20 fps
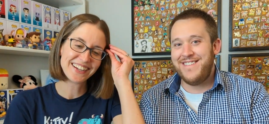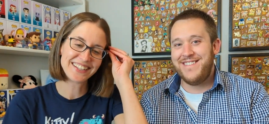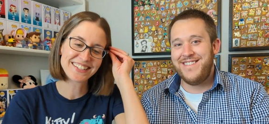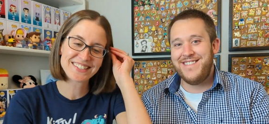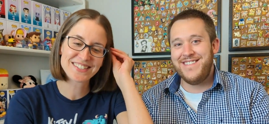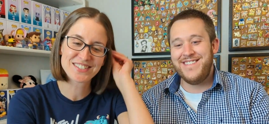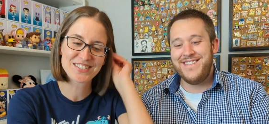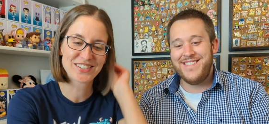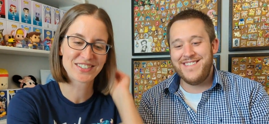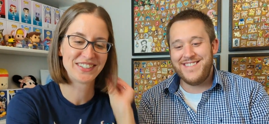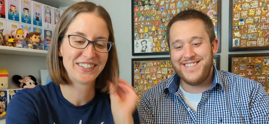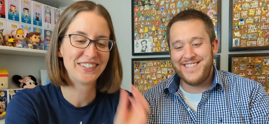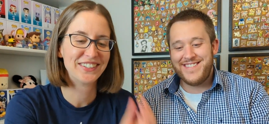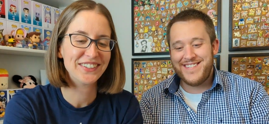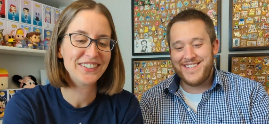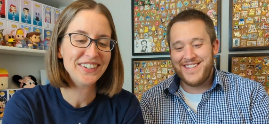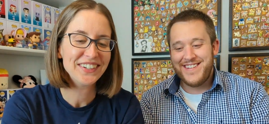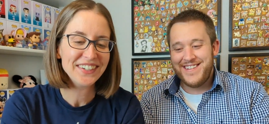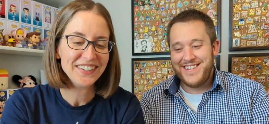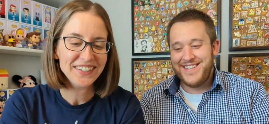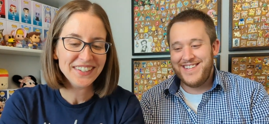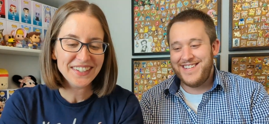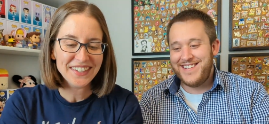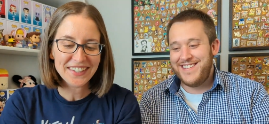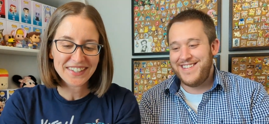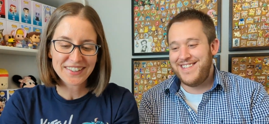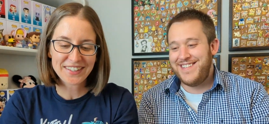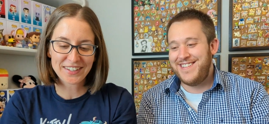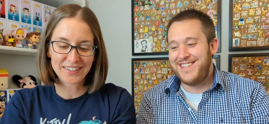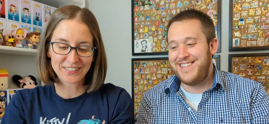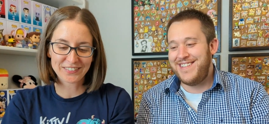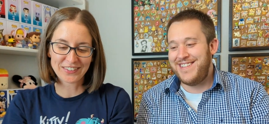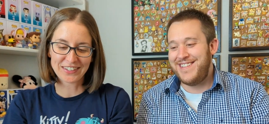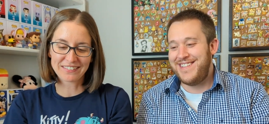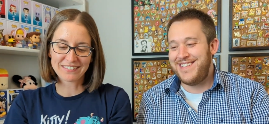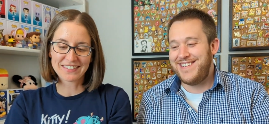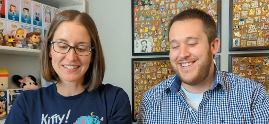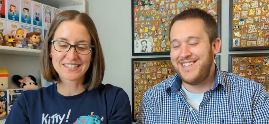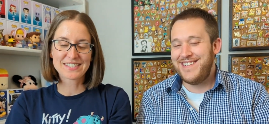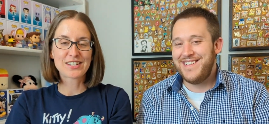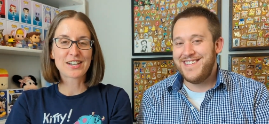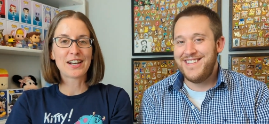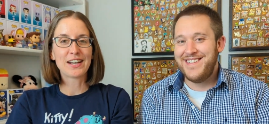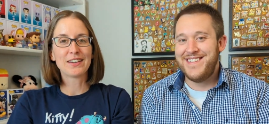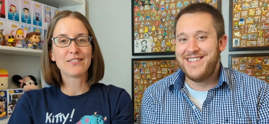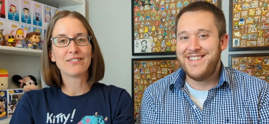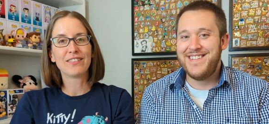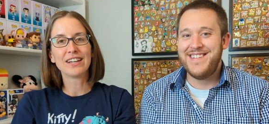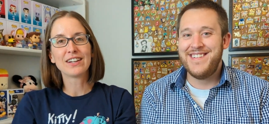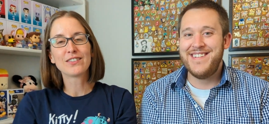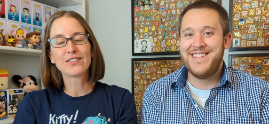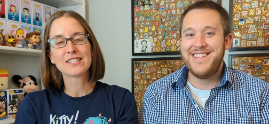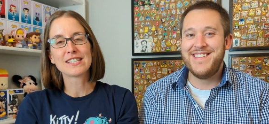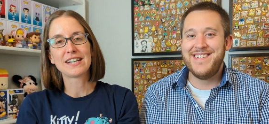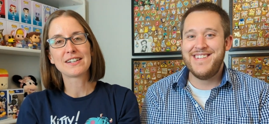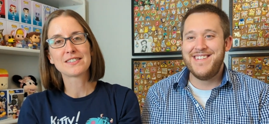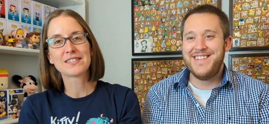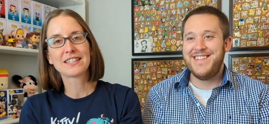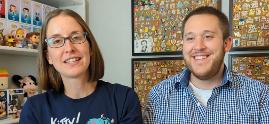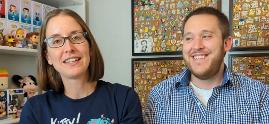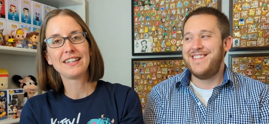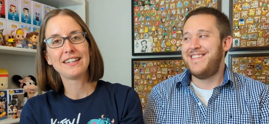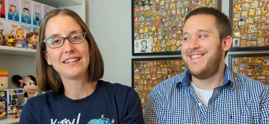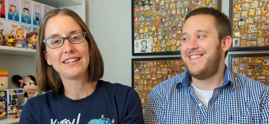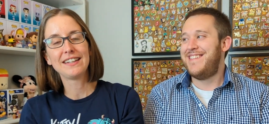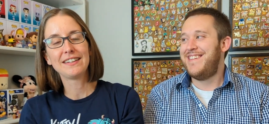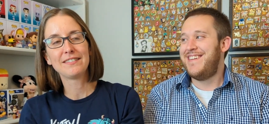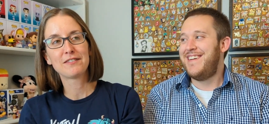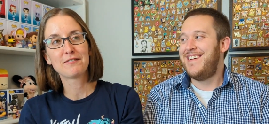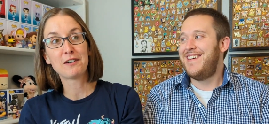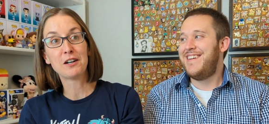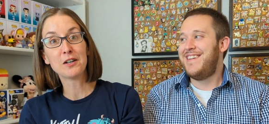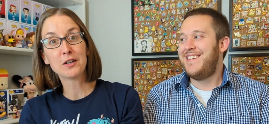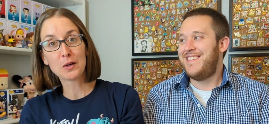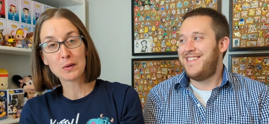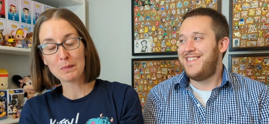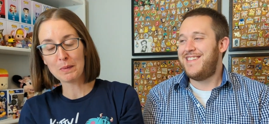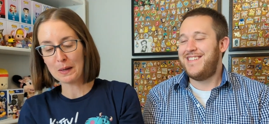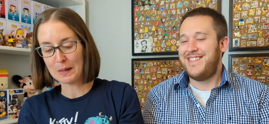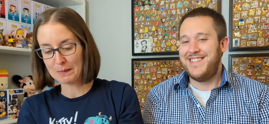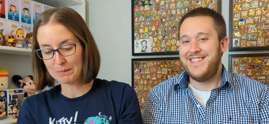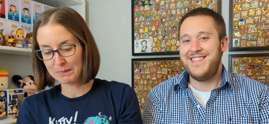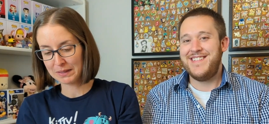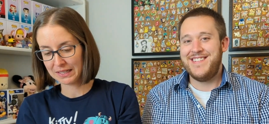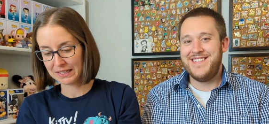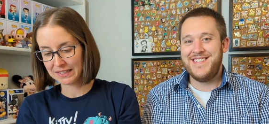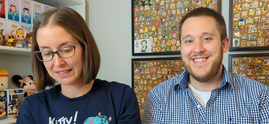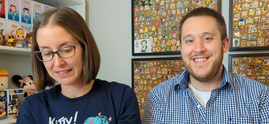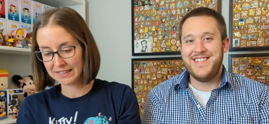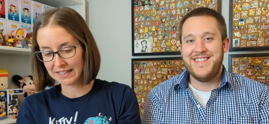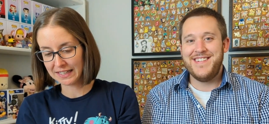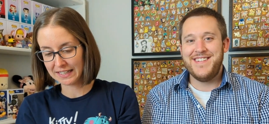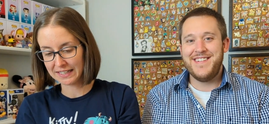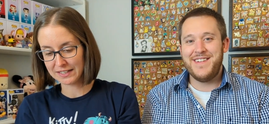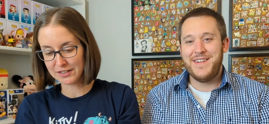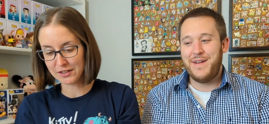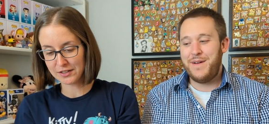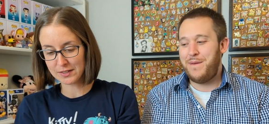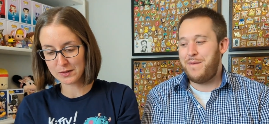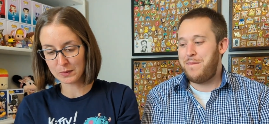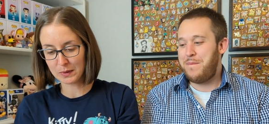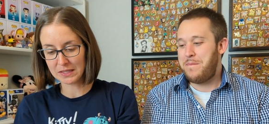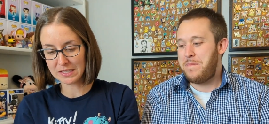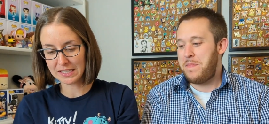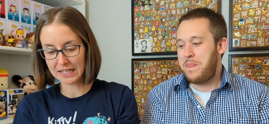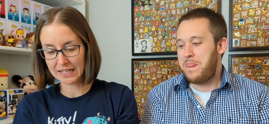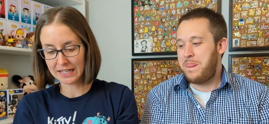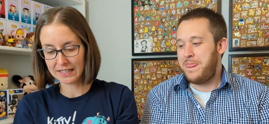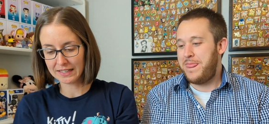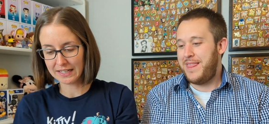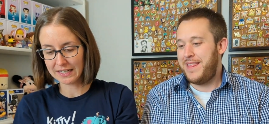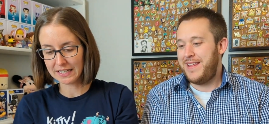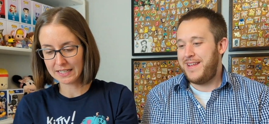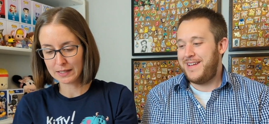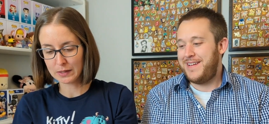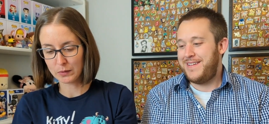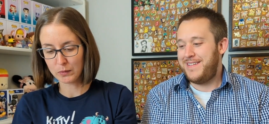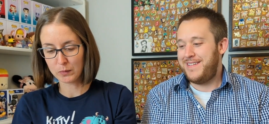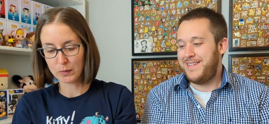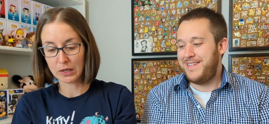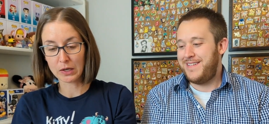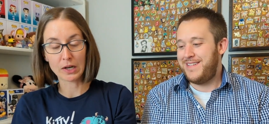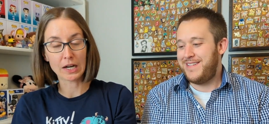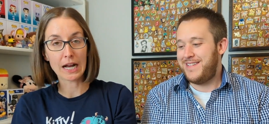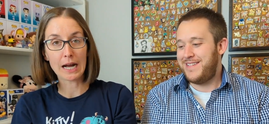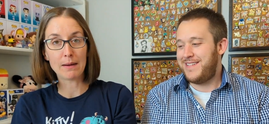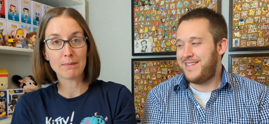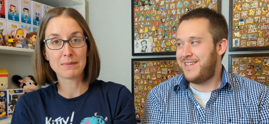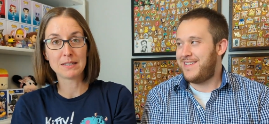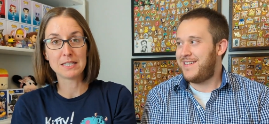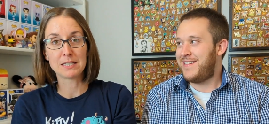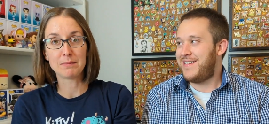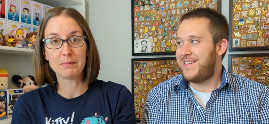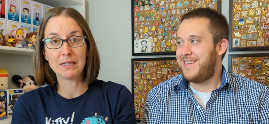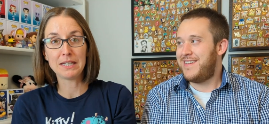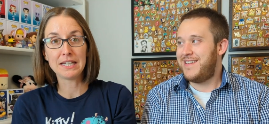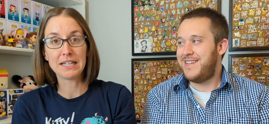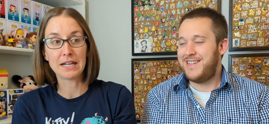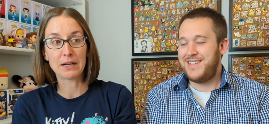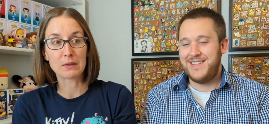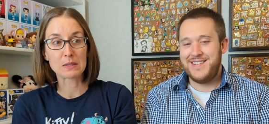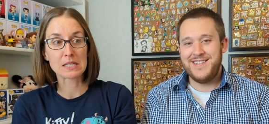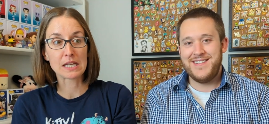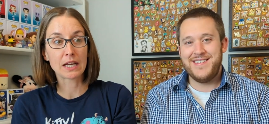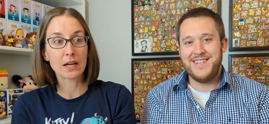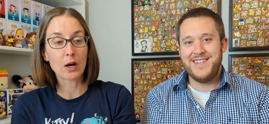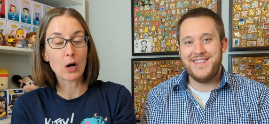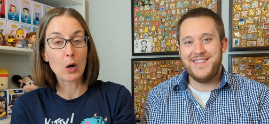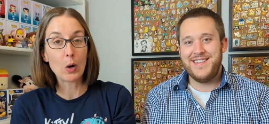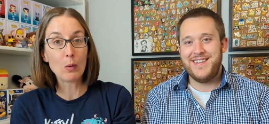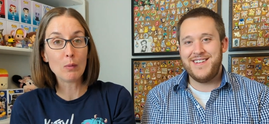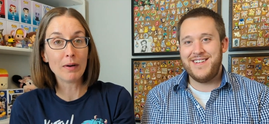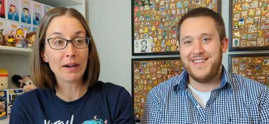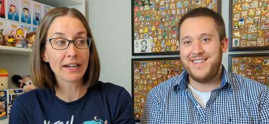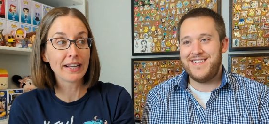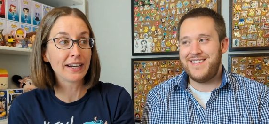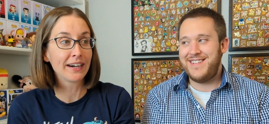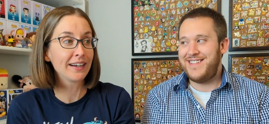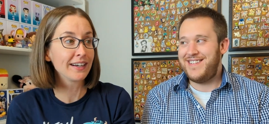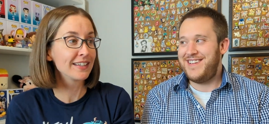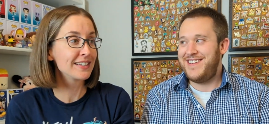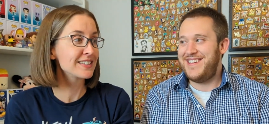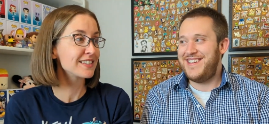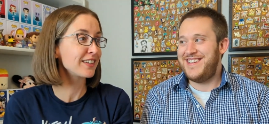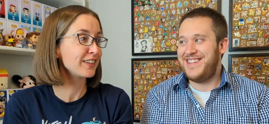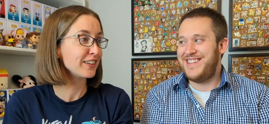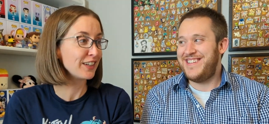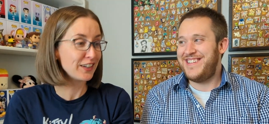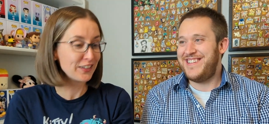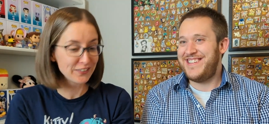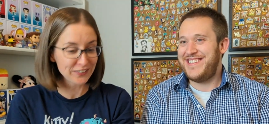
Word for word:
Speaker 1: That's true. But we have this giant Mike Wazowski Funko Pop pin and just one day like the where it happened to be, I was like, "Oh my god, it's